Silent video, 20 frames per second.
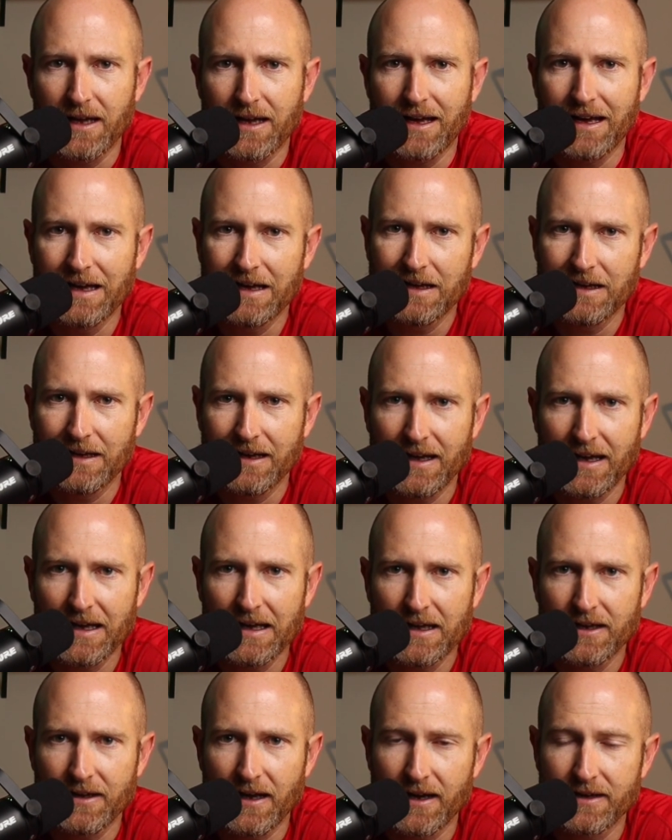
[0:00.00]

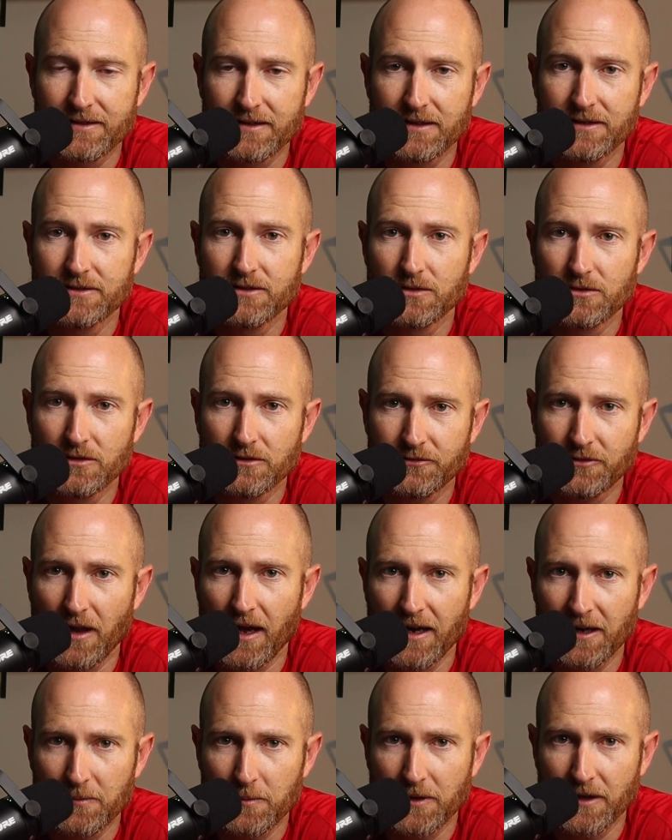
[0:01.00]
And I did do the
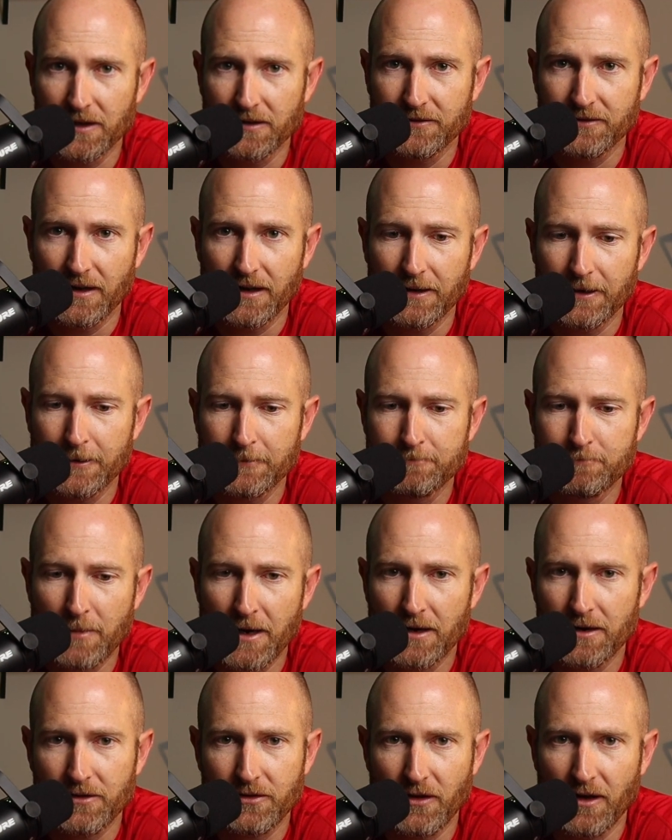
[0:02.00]
Flying Pig
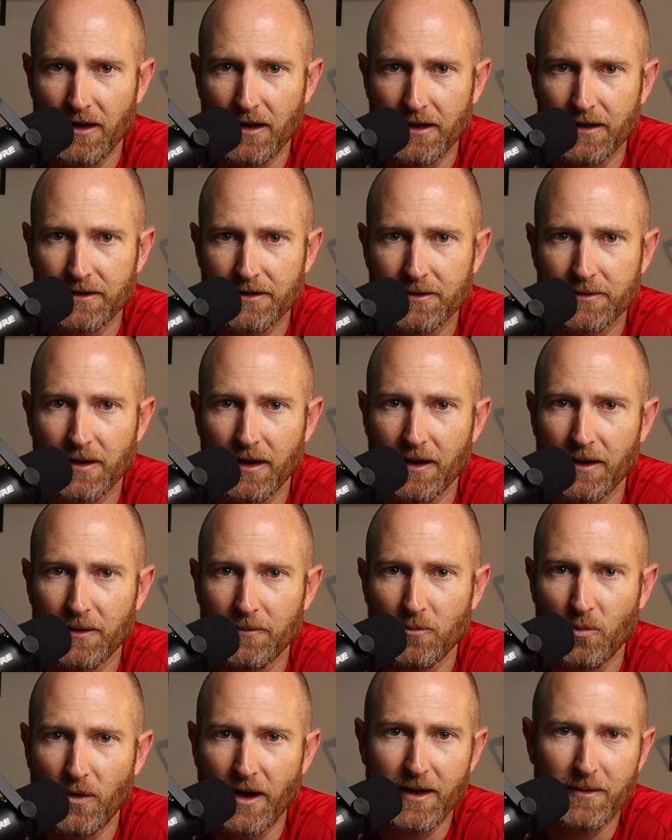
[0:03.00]
marathon
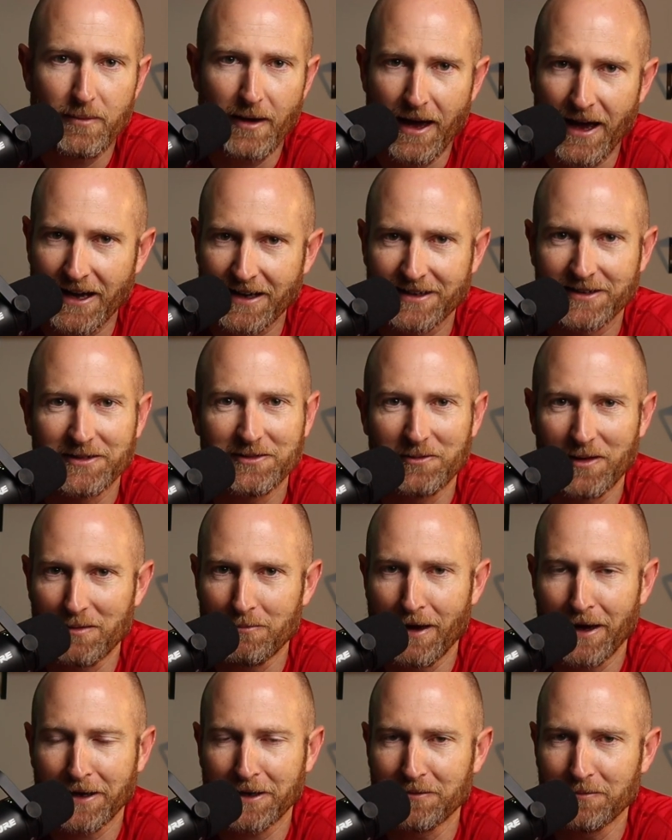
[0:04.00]
way
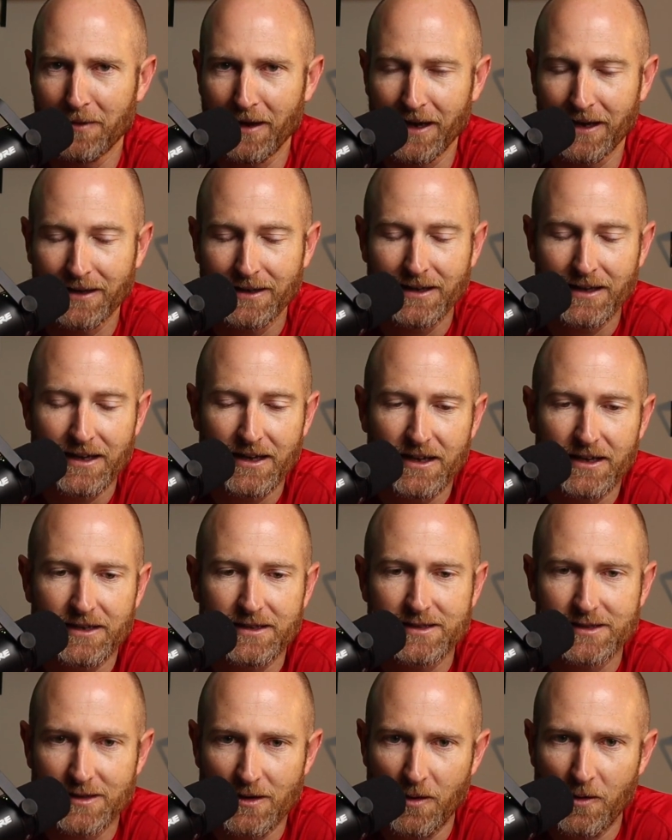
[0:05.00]
back in May.
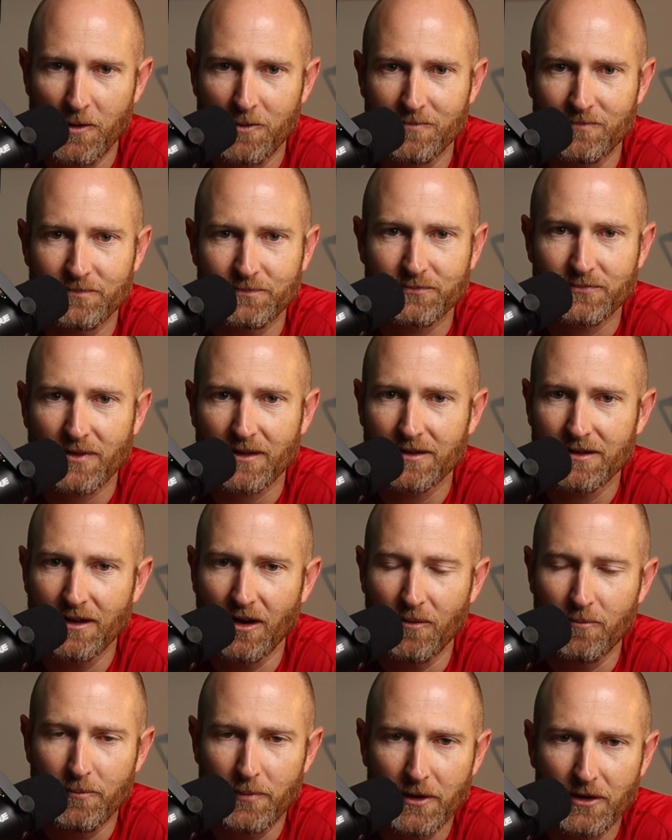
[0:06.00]
So,
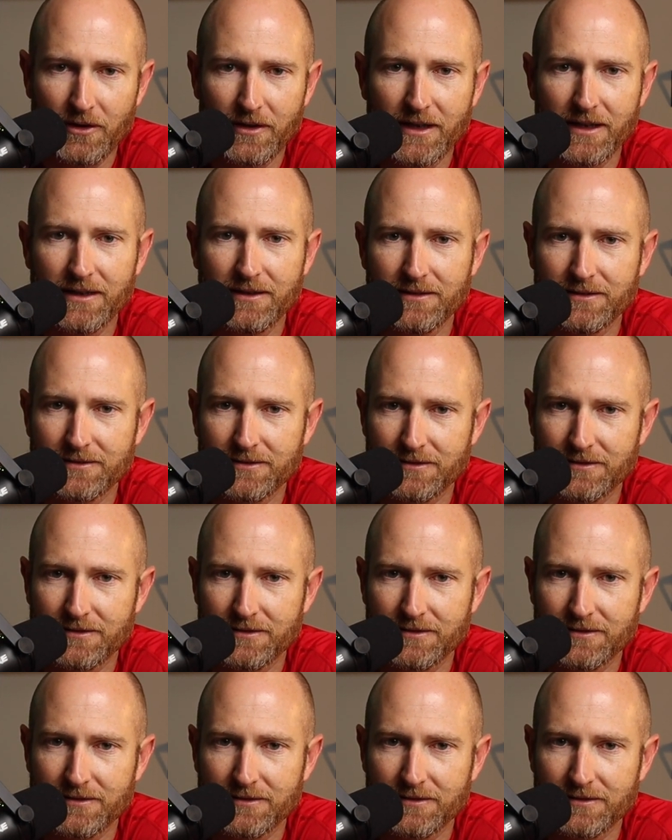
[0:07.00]
building